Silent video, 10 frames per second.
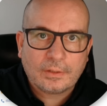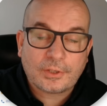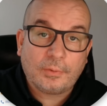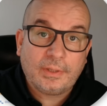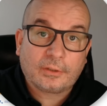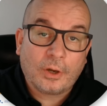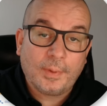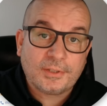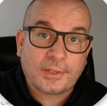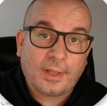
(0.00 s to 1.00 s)
So in the
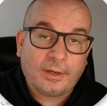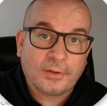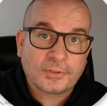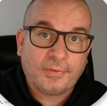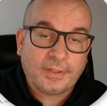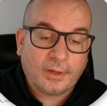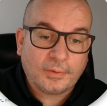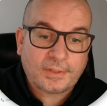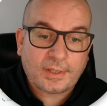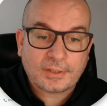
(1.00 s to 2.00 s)
comments of that last video,
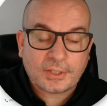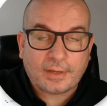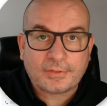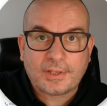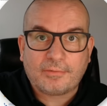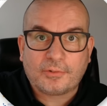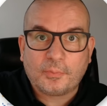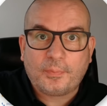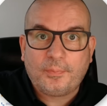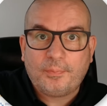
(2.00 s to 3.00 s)
I did actually have
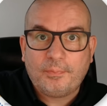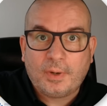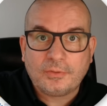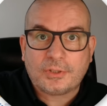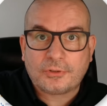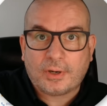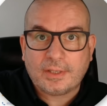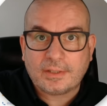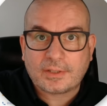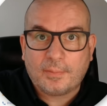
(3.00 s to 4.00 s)
several motor
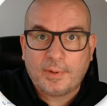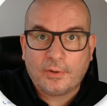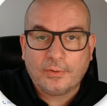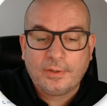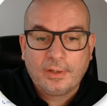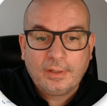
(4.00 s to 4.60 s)
traders coming on